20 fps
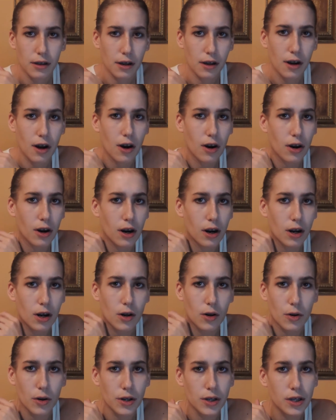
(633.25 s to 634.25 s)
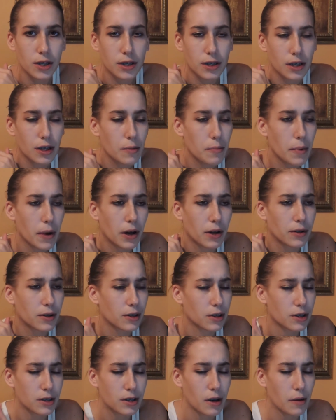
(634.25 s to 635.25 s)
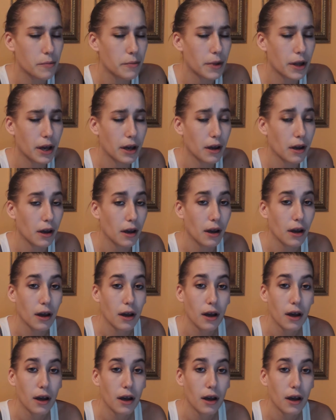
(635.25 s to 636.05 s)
car or the seatbelt or something.